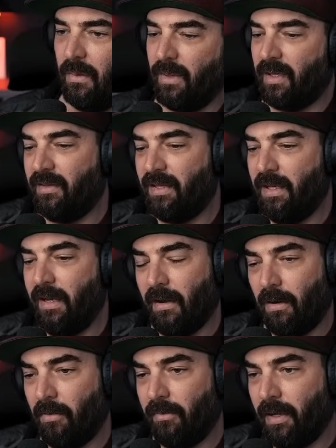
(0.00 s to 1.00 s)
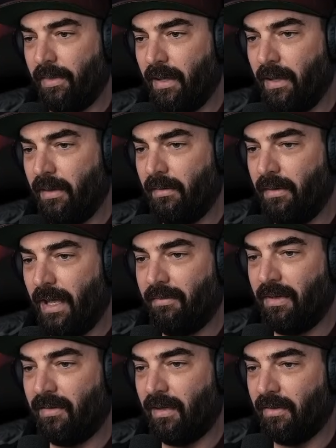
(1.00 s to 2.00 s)
We can see here over on the
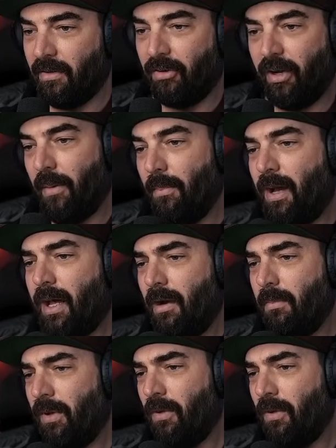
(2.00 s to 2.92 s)
left, it says, I'll create a modern,